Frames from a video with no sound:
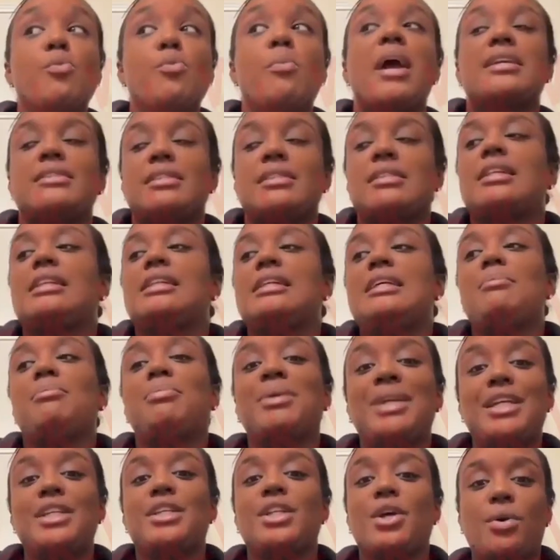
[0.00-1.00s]
basically
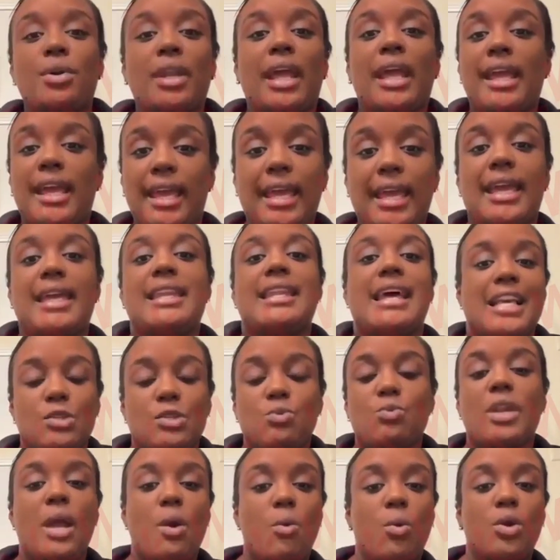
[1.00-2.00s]
beating on their head. That's
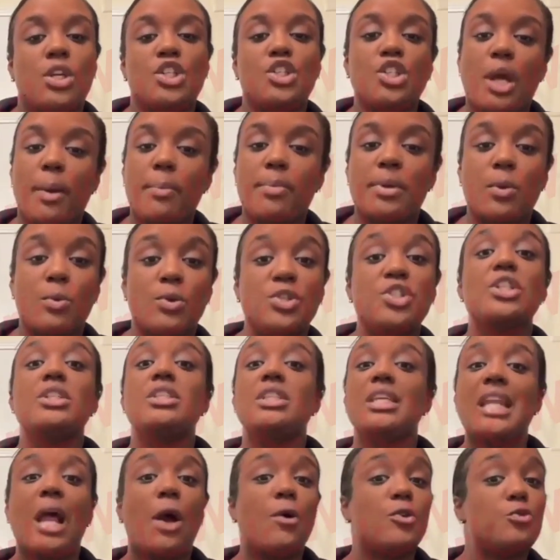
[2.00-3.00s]
when they want to jump in. When she
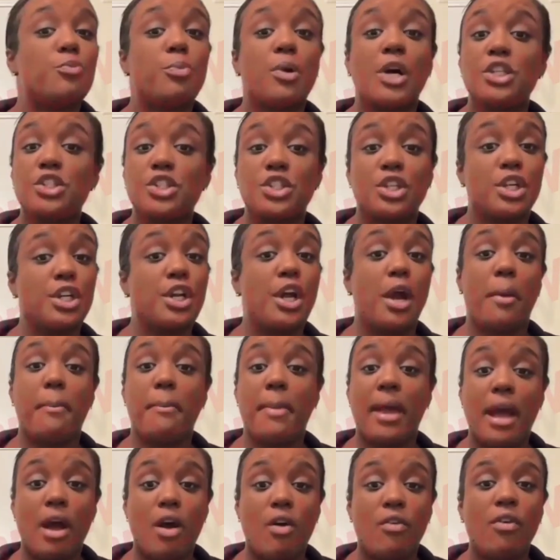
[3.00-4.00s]
seen I was punching in her
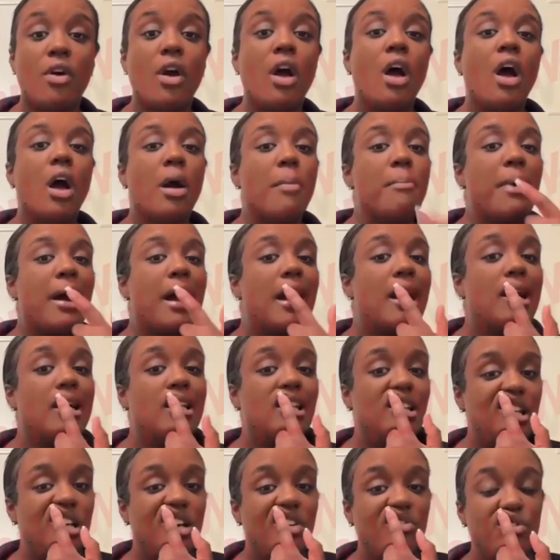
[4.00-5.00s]
mouth by her
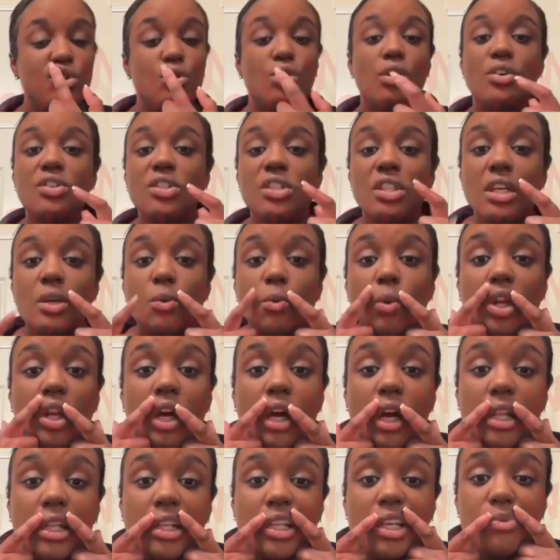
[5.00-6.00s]
lip, you gonna see one of her